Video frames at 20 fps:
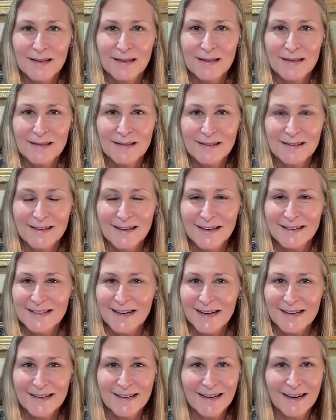
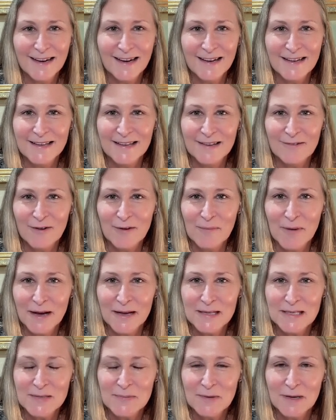It
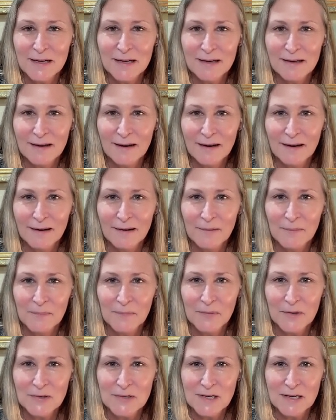reminds me,
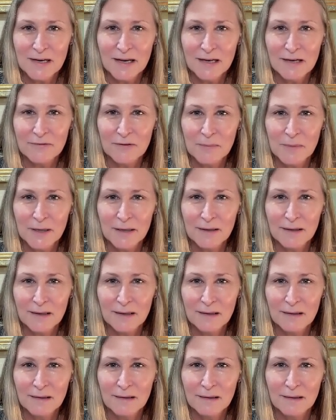there's a Native
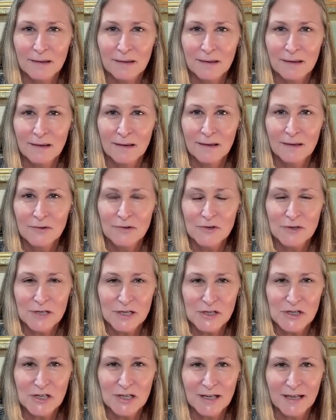American
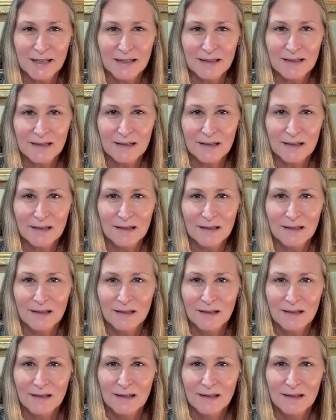tradition, I think,
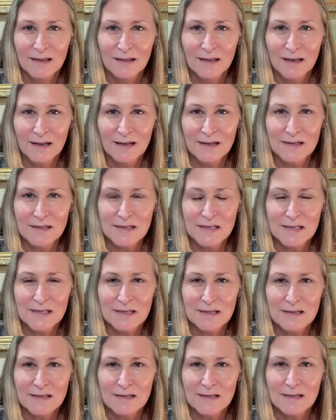that is
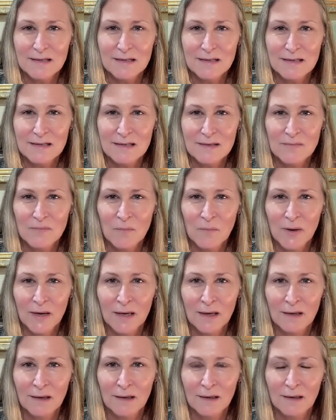
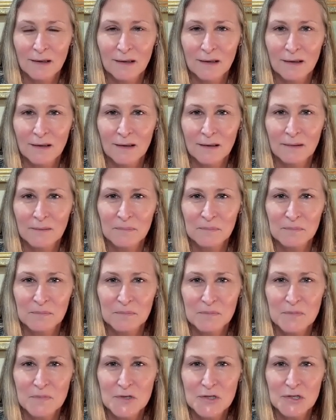being
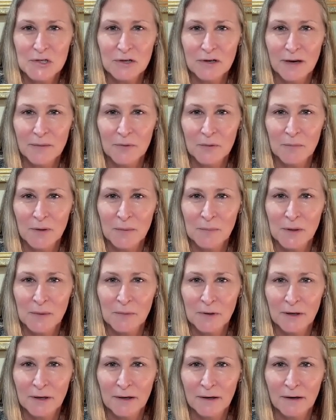stirred up in my
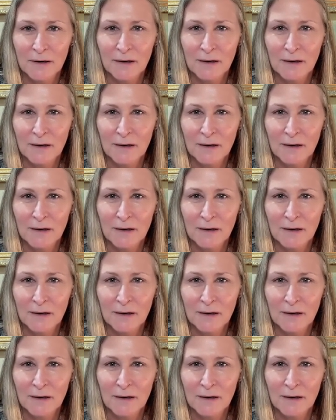memory here.